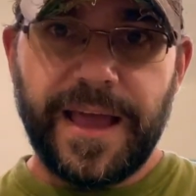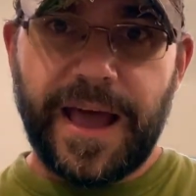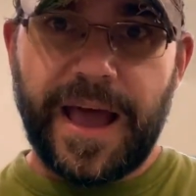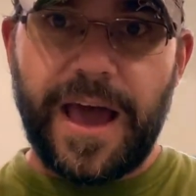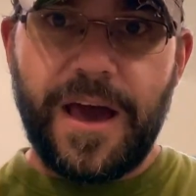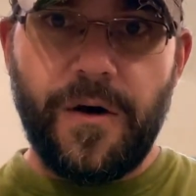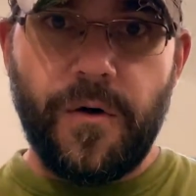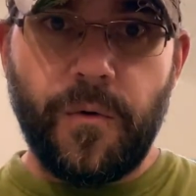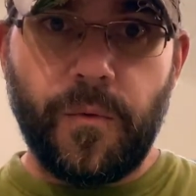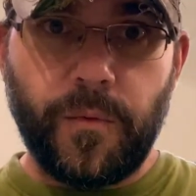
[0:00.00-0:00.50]

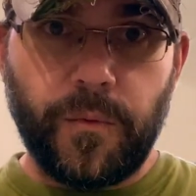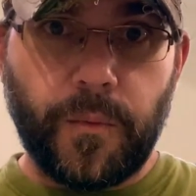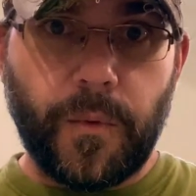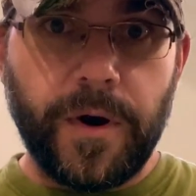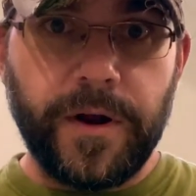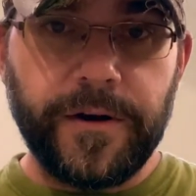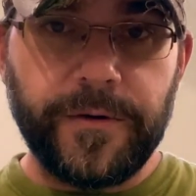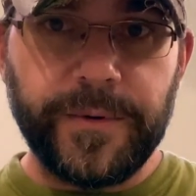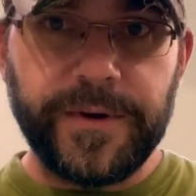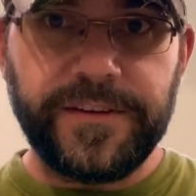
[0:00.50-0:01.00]
I don't
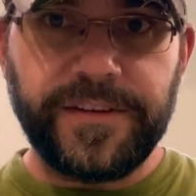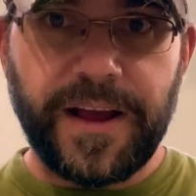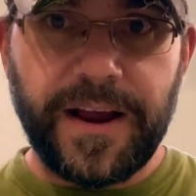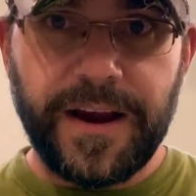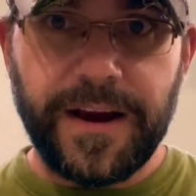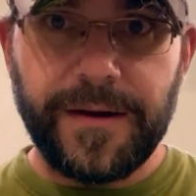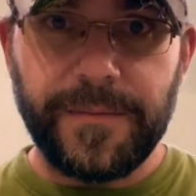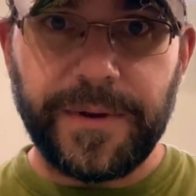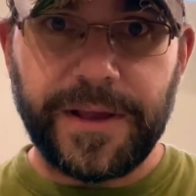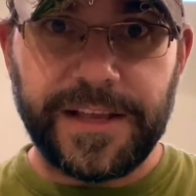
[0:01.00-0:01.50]
wanna
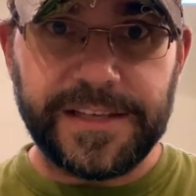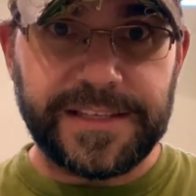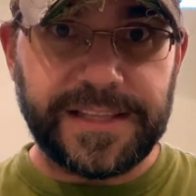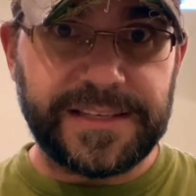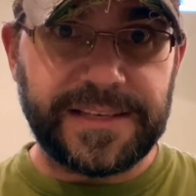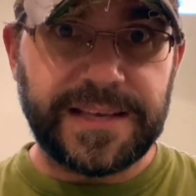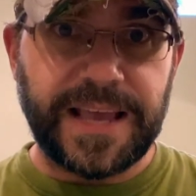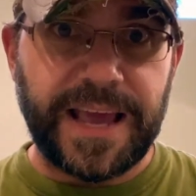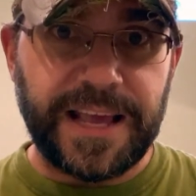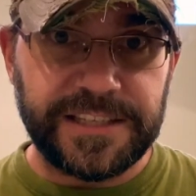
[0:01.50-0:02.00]
retire it because
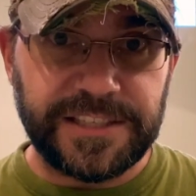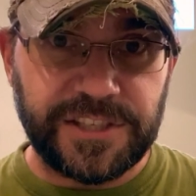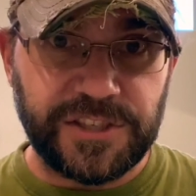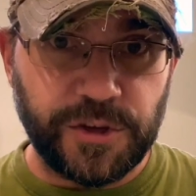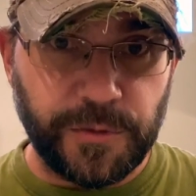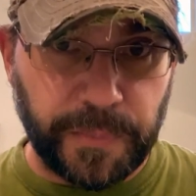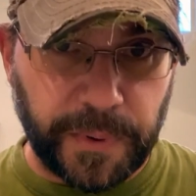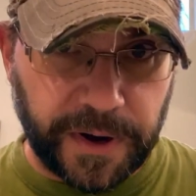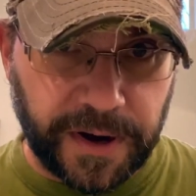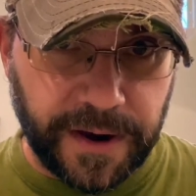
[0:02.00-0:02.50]
this hat's
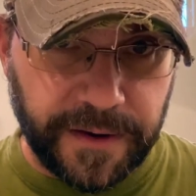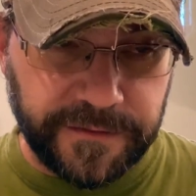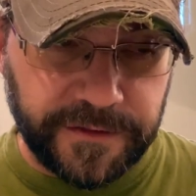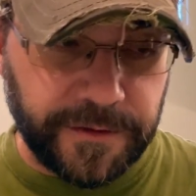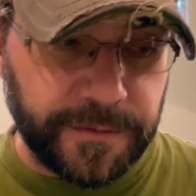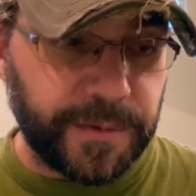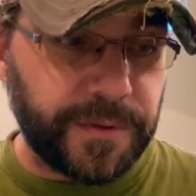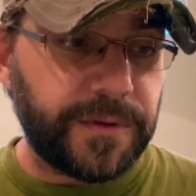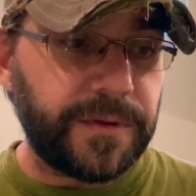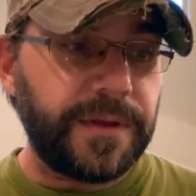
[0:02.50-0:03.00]
super
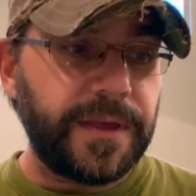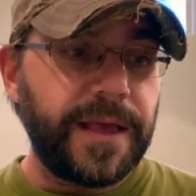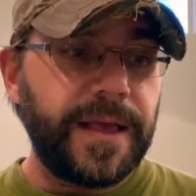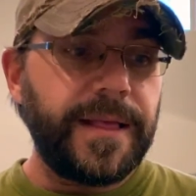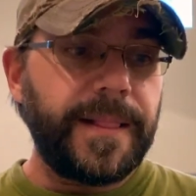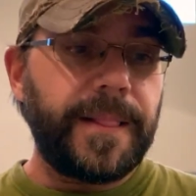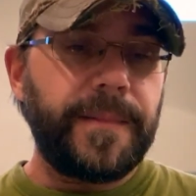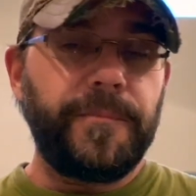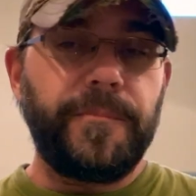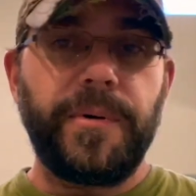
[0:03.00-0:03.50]
comfortable,
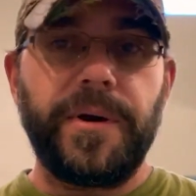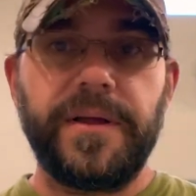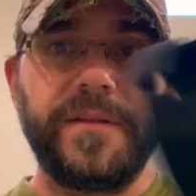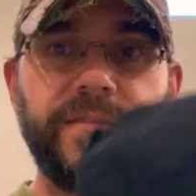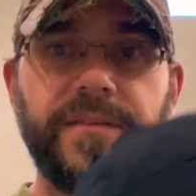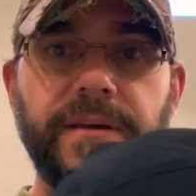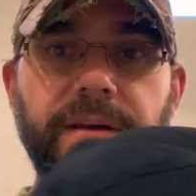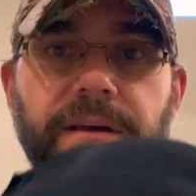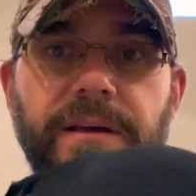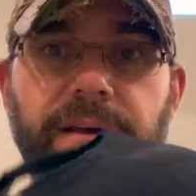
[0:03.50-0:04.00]
but
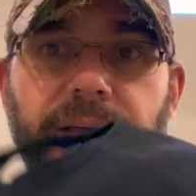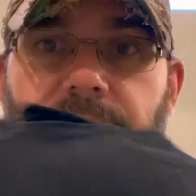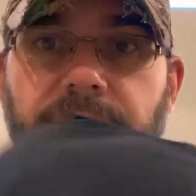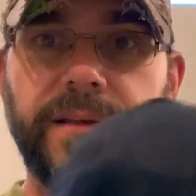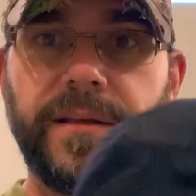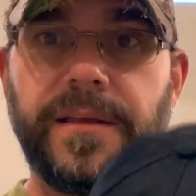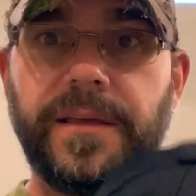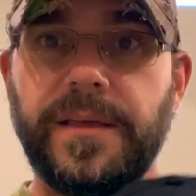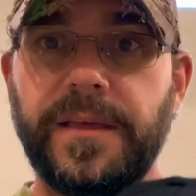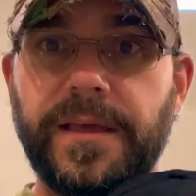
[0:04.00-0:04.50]
uh,
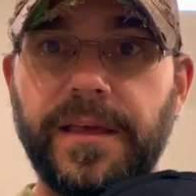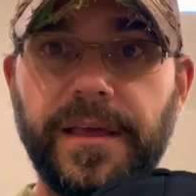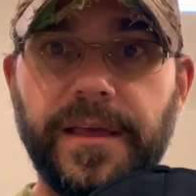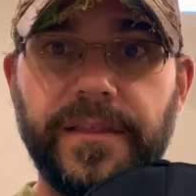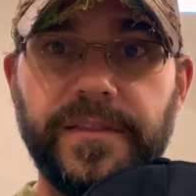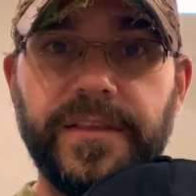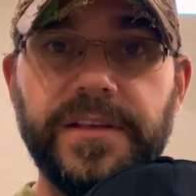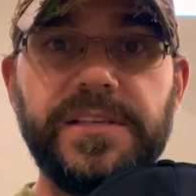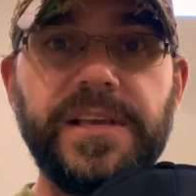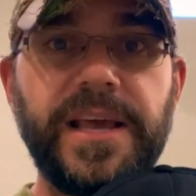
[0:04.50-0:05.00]

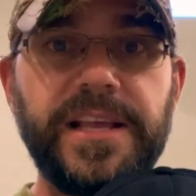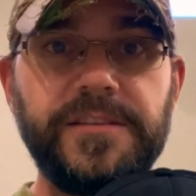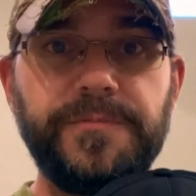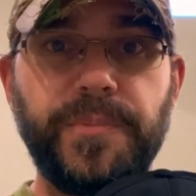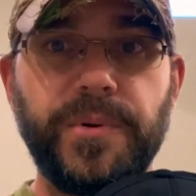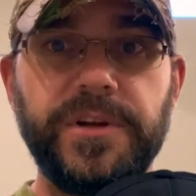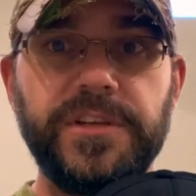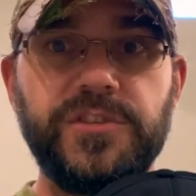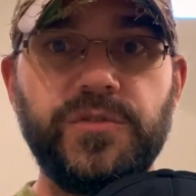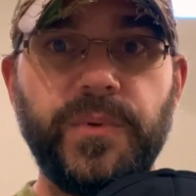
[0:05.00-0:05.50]
this hat's
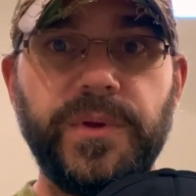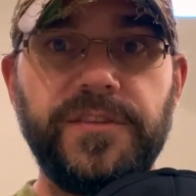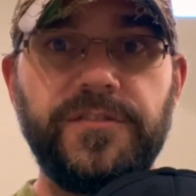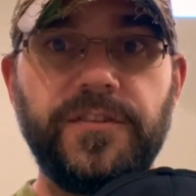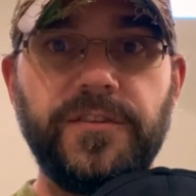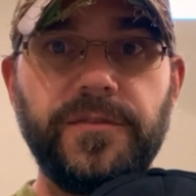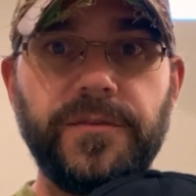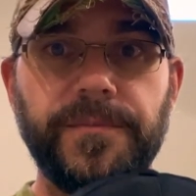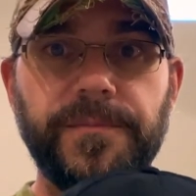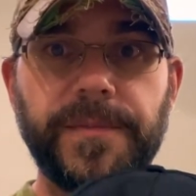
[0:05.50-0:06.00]
pretty sweet
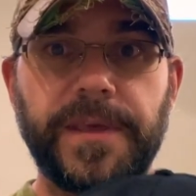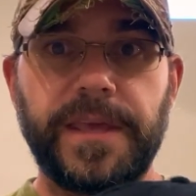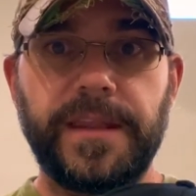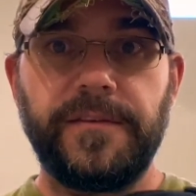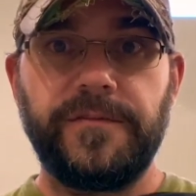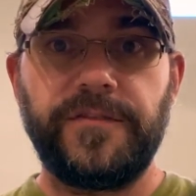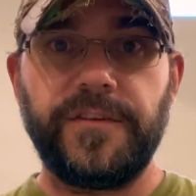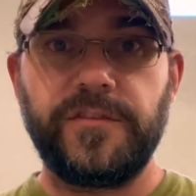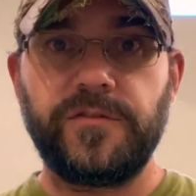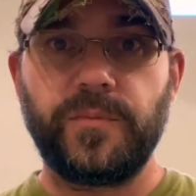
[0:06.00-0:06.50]
too, and
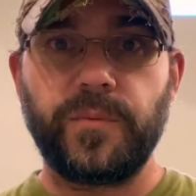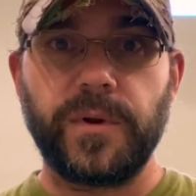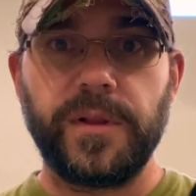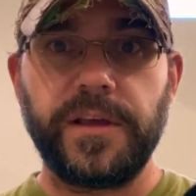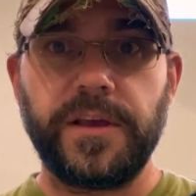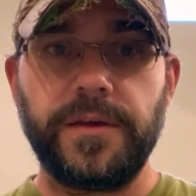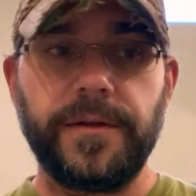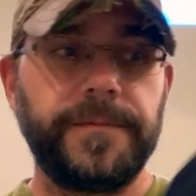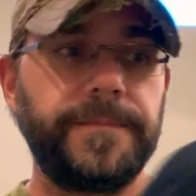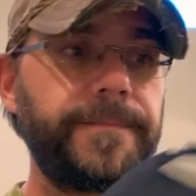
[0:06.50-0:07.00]
it fits really
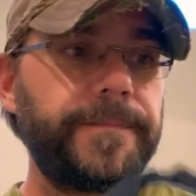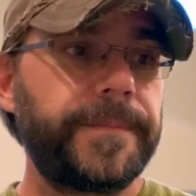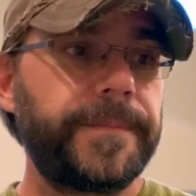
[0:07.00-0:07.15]
good.